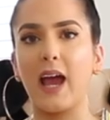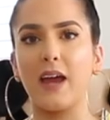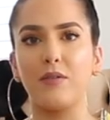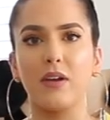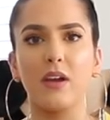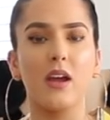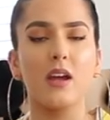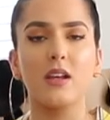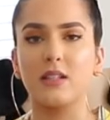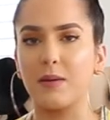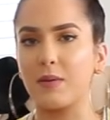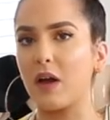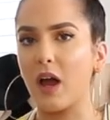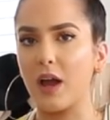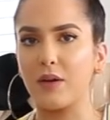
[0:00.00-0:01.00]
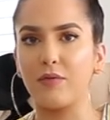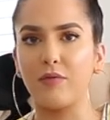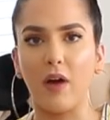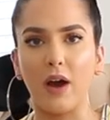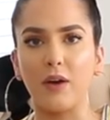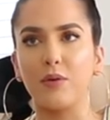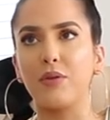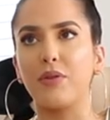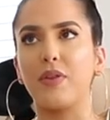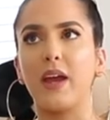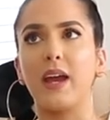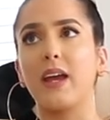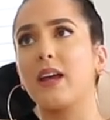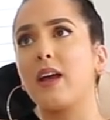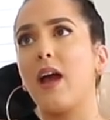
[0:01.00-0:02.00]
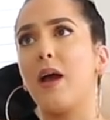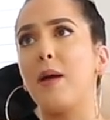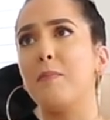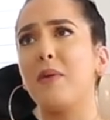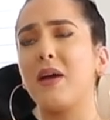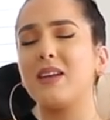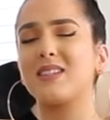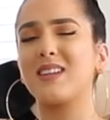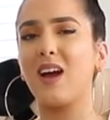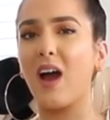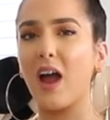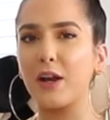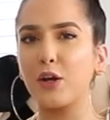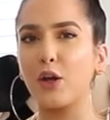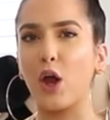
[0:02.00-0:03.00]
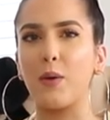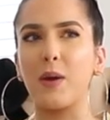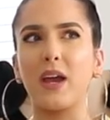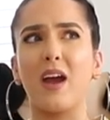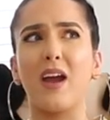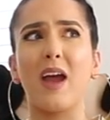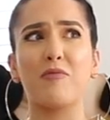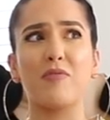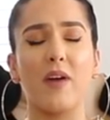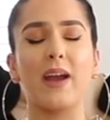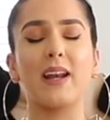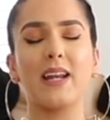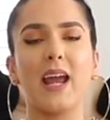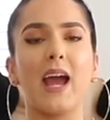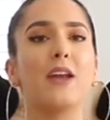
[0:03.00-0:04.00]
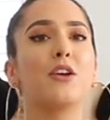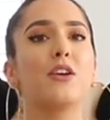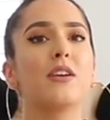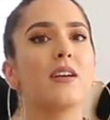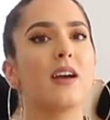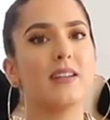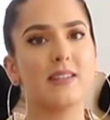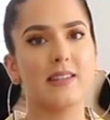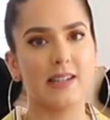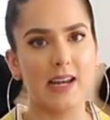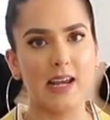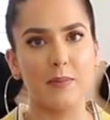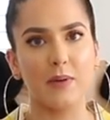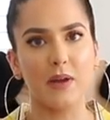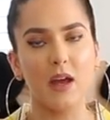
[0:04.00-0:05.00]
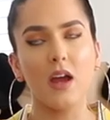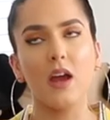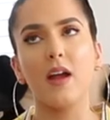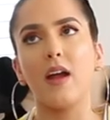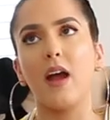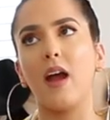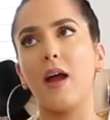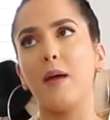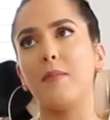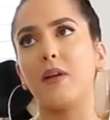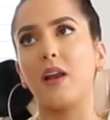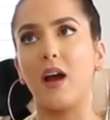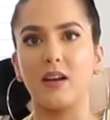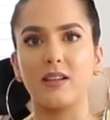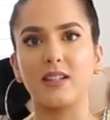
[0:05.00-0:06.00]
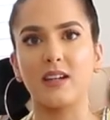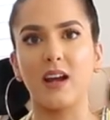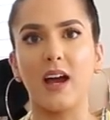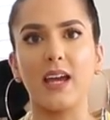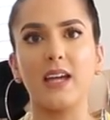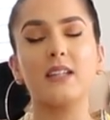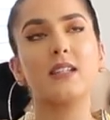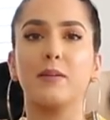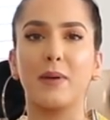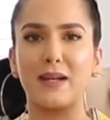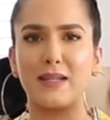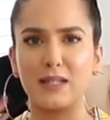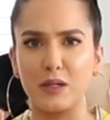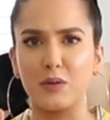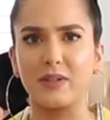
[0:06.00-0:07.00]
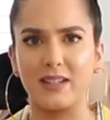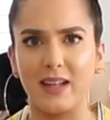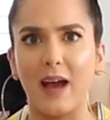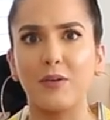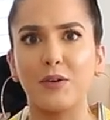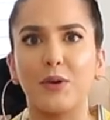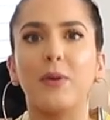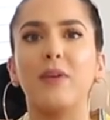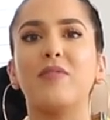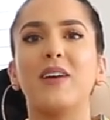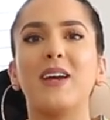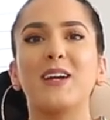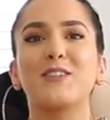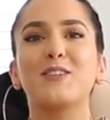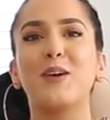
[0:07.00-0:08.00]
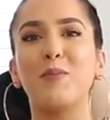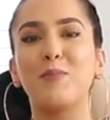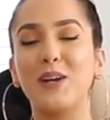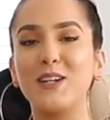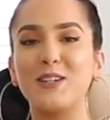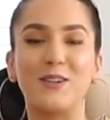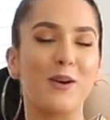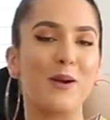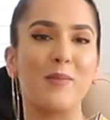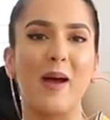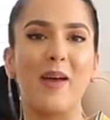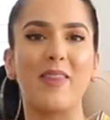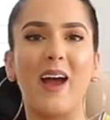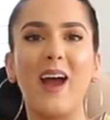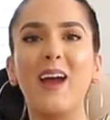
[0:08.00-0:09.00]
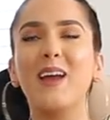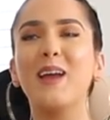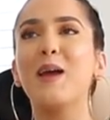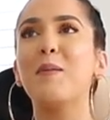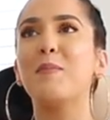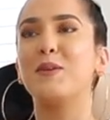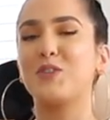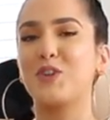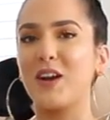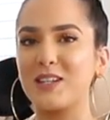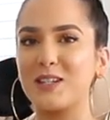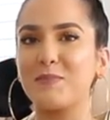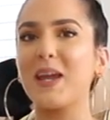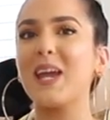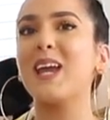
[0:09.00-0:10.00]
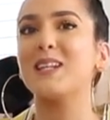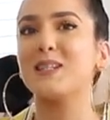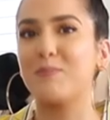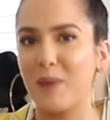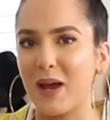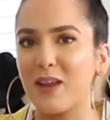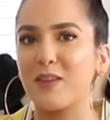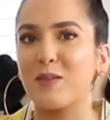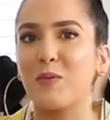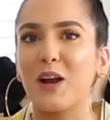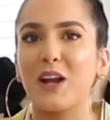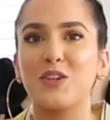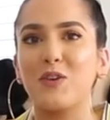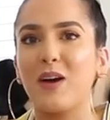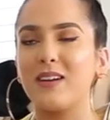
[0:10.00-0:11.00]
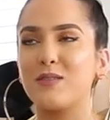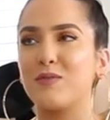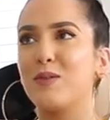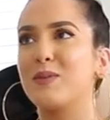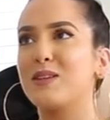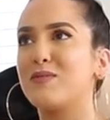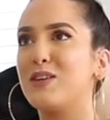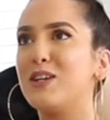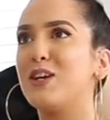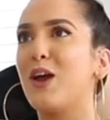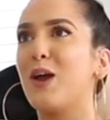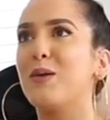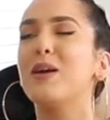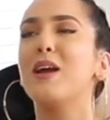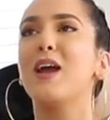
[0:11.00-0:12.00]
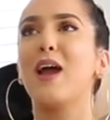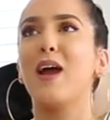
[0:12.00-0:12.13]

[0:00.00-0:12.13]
had some kind of viral thing, but it's kind of going. I finally had a good night's sleep last night, but I still sound horrific. So I'm really sorry about that, but trust me, it's better than when I tried to film this video